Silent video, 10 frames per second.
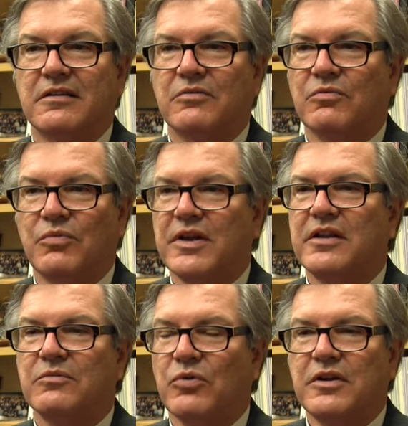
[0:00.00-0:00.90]

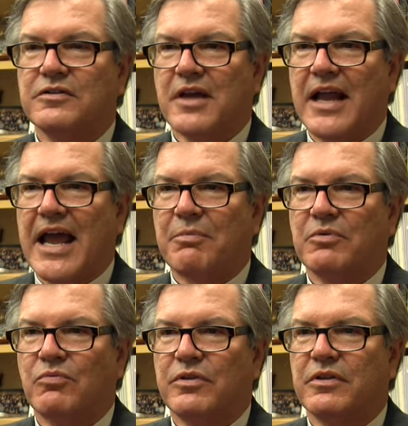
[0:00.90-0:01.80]
when does that
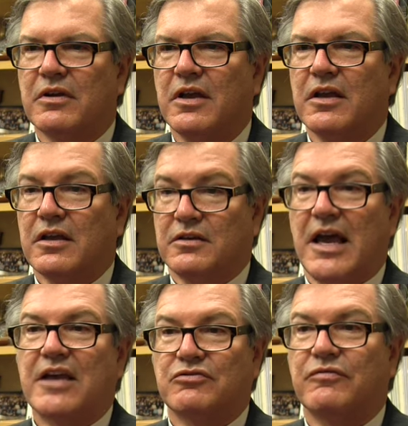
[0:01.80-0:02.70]
happen with a
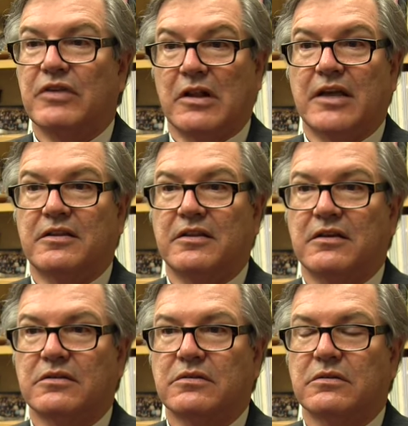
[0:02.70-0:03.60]
catastrophe like
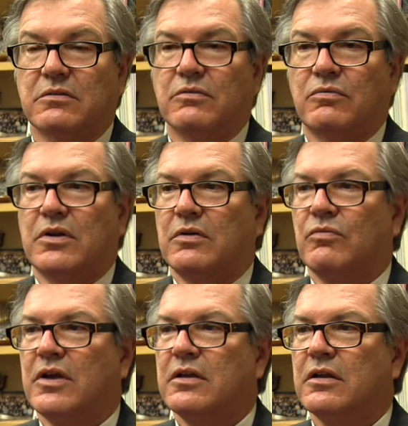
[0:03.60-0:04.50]
this?
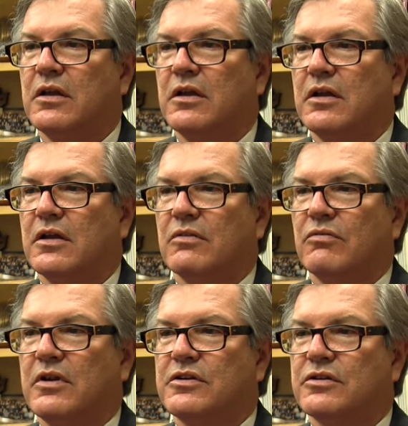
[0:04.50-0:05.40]
When
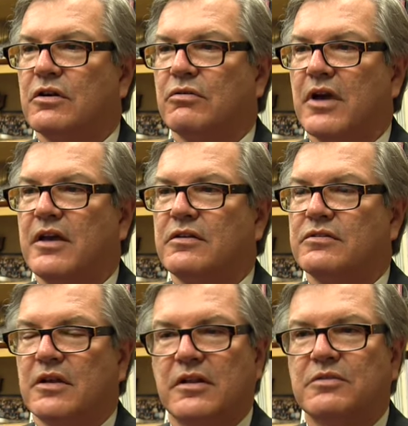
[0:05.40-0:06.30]
is it okay to
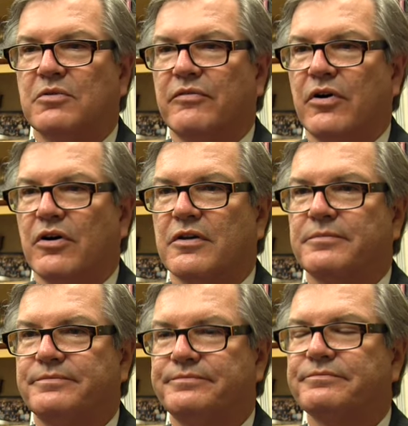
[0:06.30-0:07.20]
say, let's move
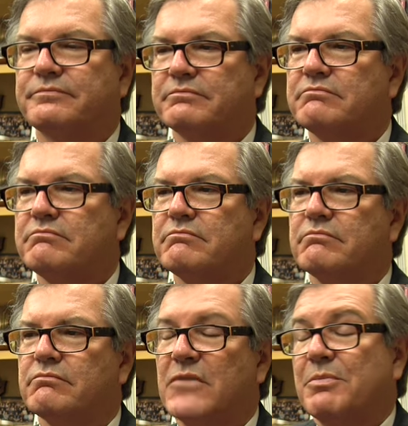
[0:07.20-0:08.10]
on?
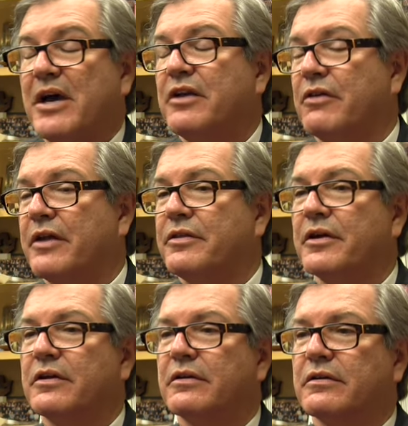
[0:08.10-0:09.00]
The mayor, I
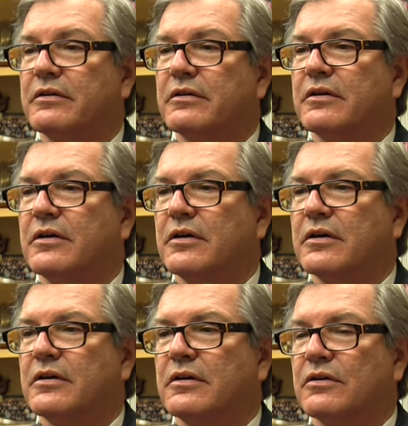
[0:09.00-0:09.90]
think,
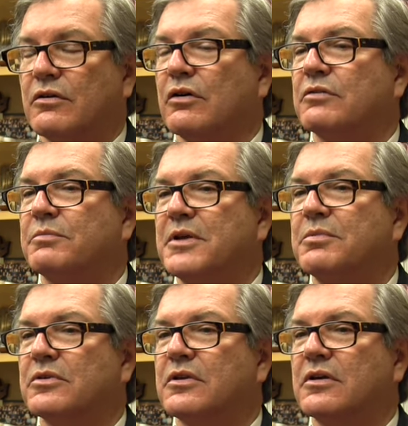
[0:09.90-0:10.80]
called
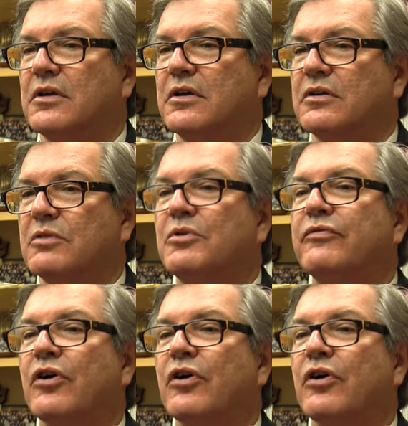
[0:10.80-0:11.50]
people to move